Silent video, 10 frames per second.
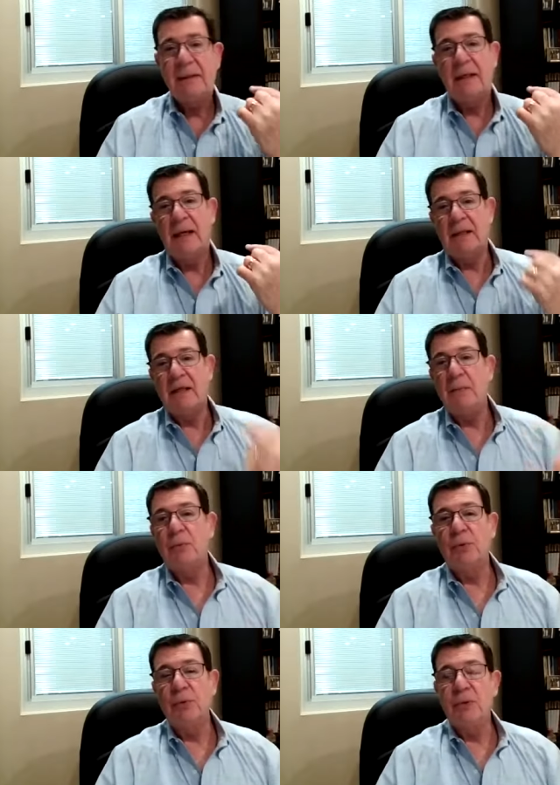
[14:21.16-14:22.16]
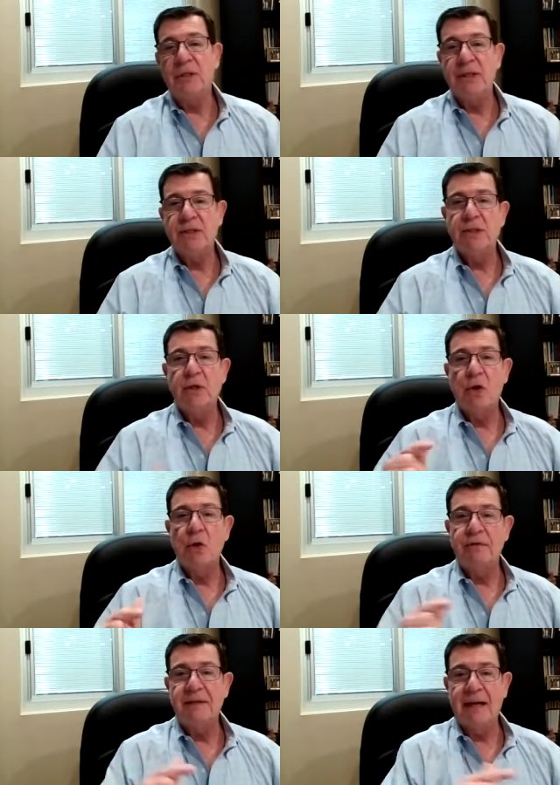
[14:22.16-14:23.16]
and the Hebrew root is
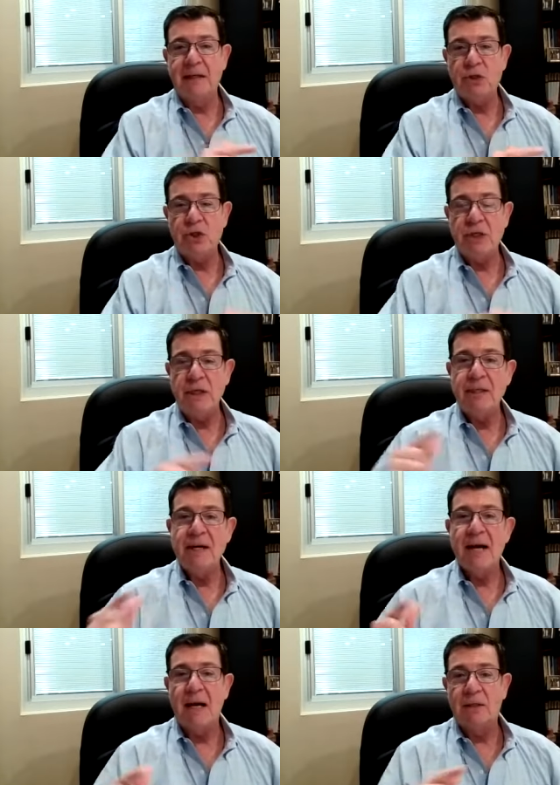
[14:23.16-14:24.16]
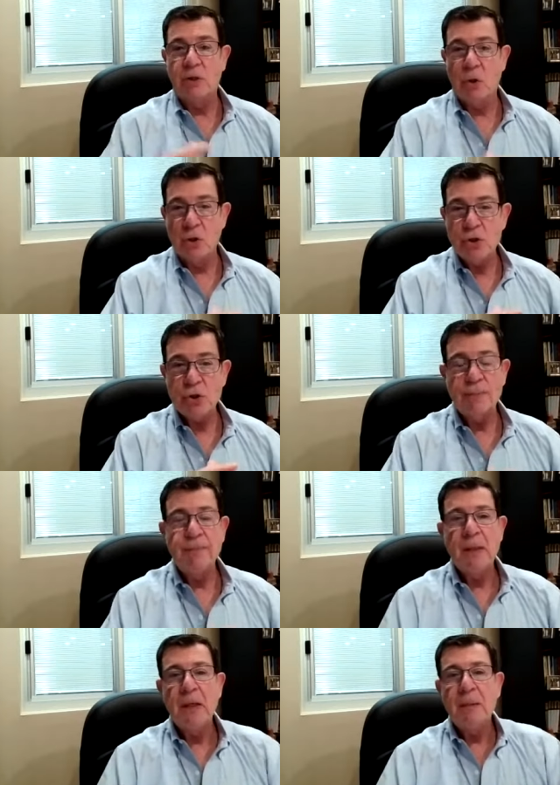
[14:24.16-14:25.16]
kofdalet shin, kadosh,
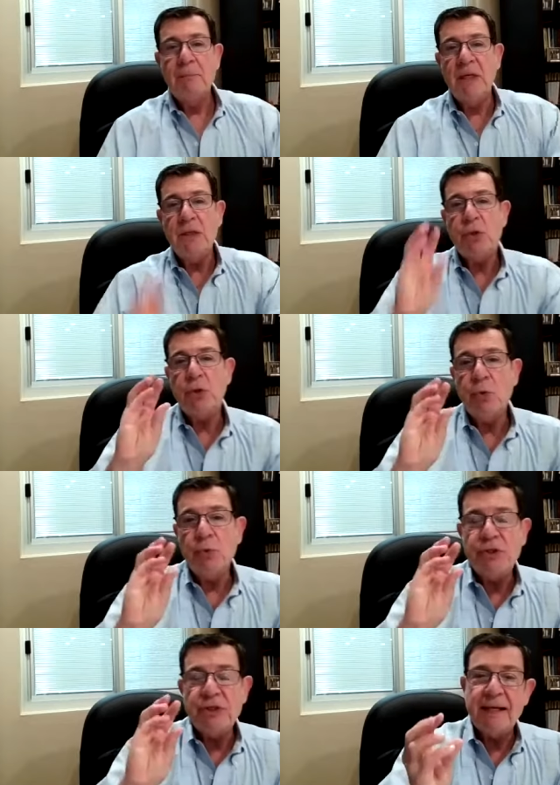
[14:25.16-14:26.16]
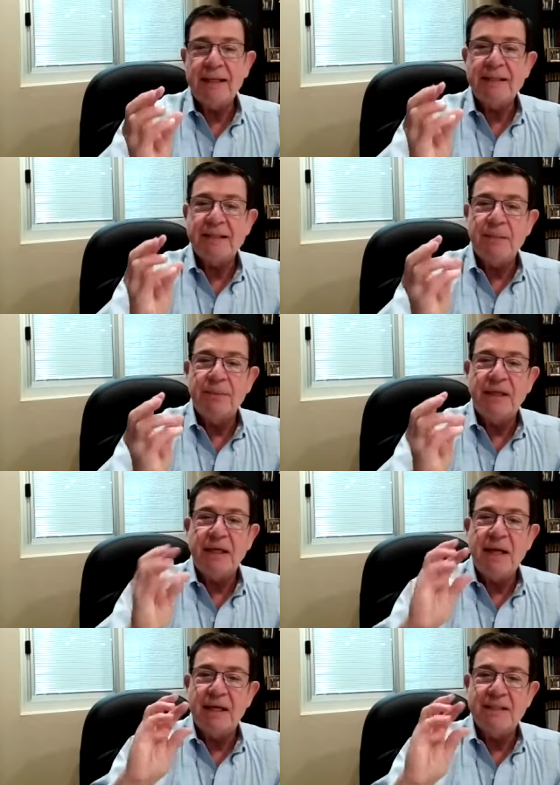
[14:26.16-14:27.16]
means to set
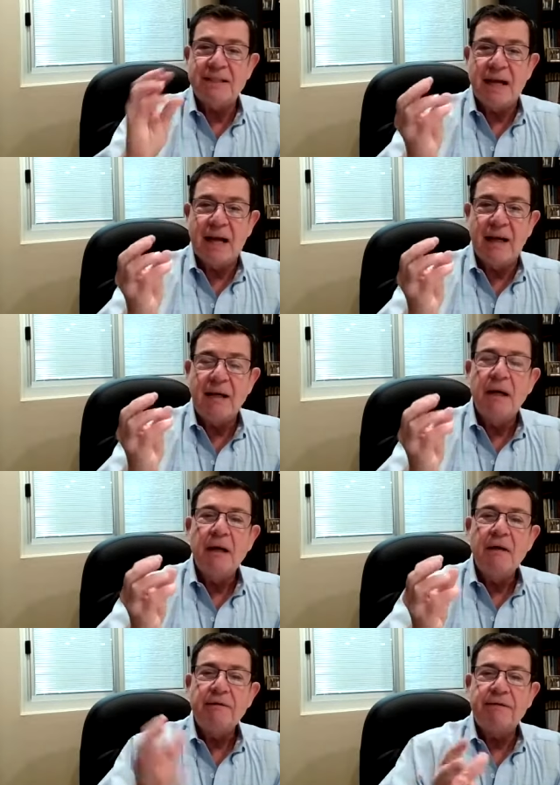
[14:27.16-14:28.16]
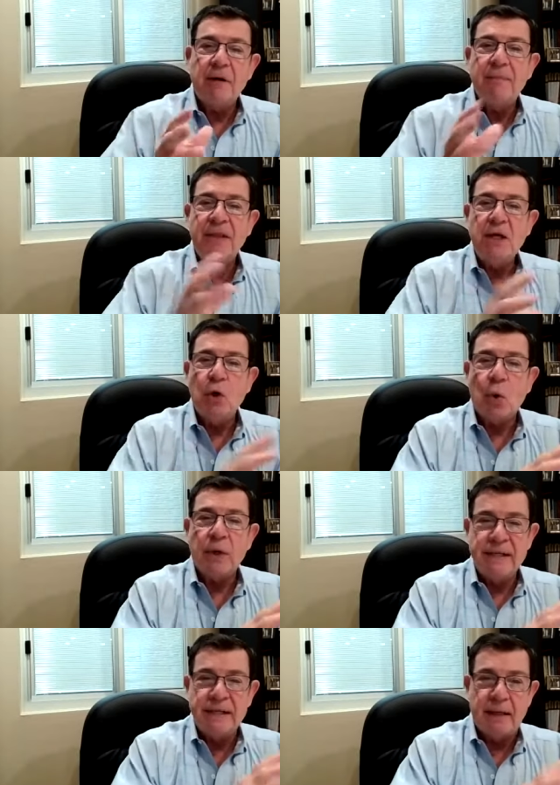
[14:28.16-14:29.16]
something aside from the
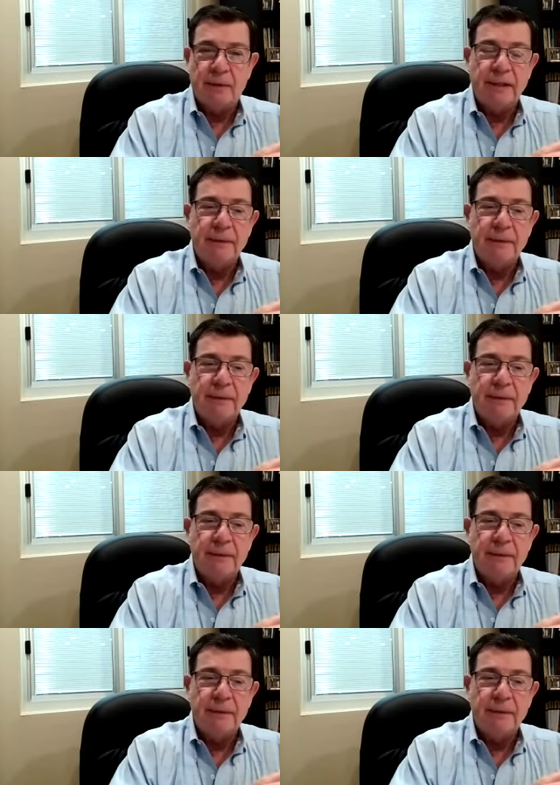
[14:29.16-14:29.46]
ordinary